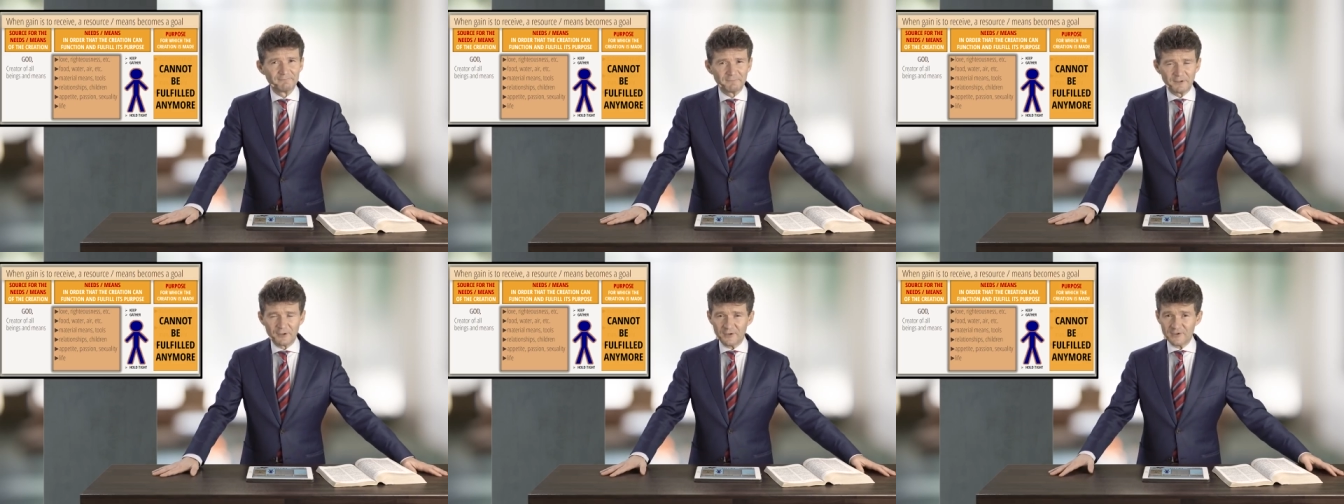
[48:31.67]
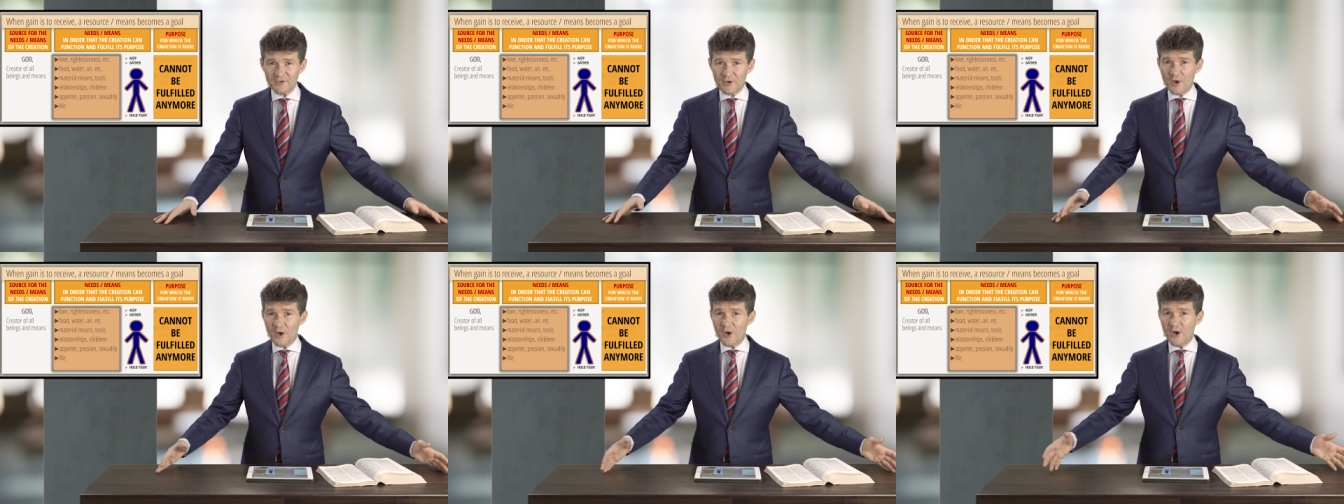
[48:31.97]

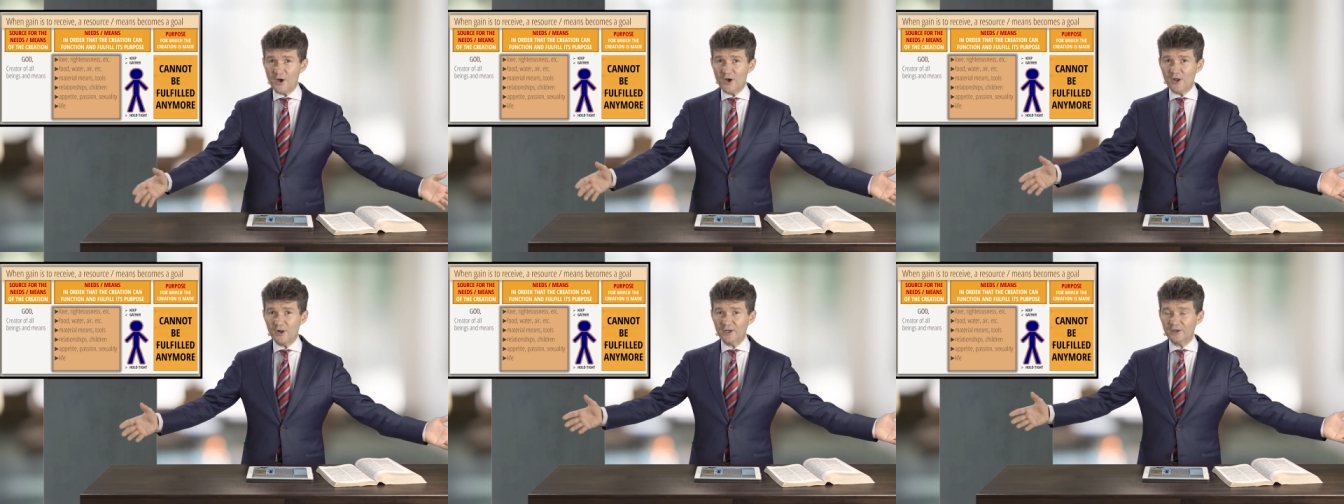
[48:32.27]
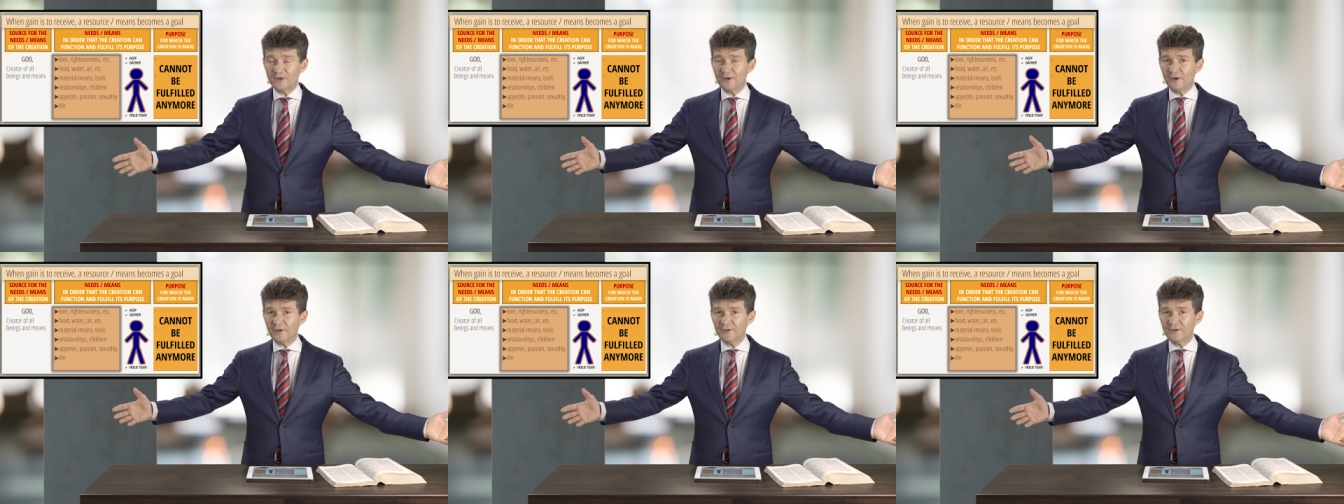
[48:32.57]
Because all
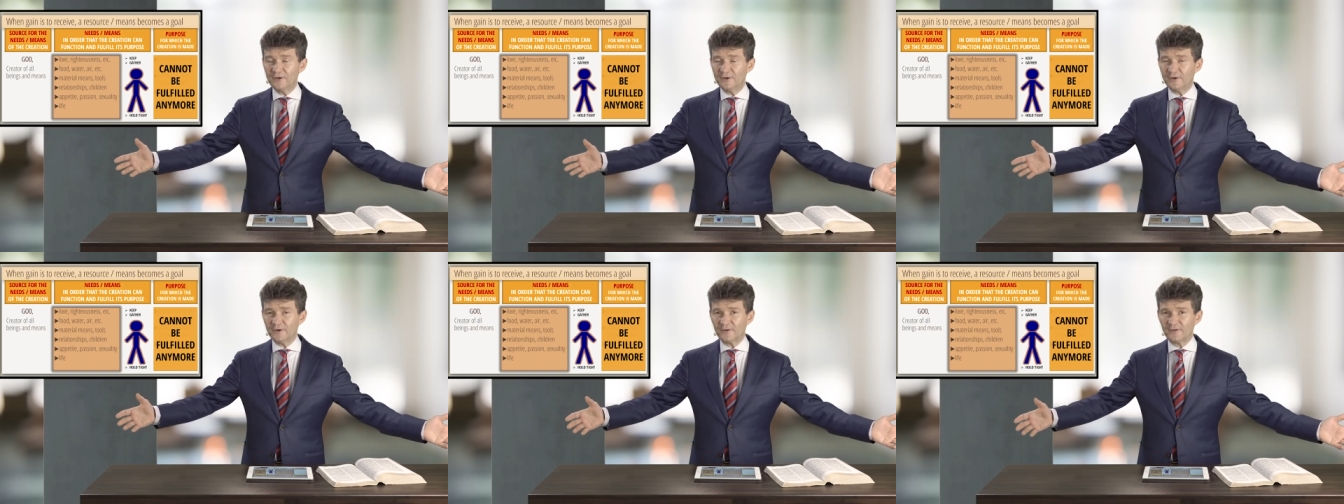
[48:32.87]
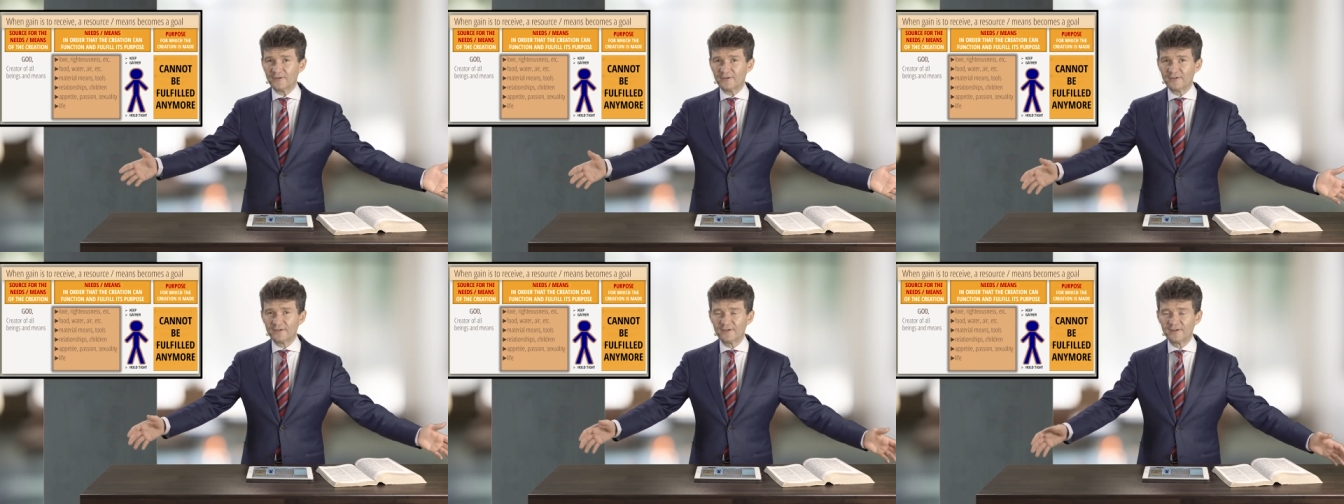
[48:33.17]
in the
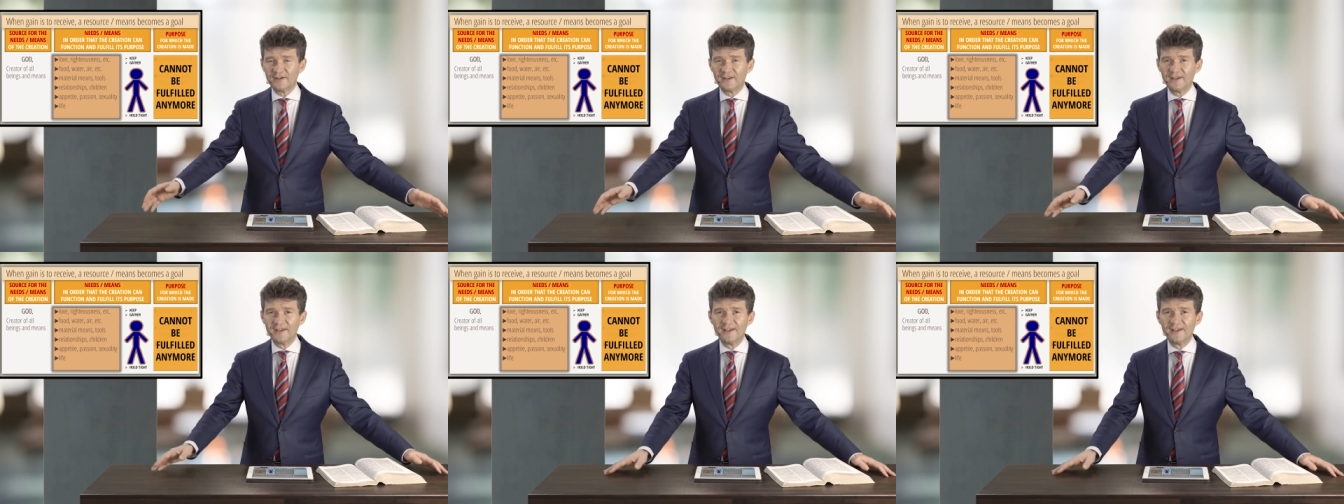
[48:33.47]
earth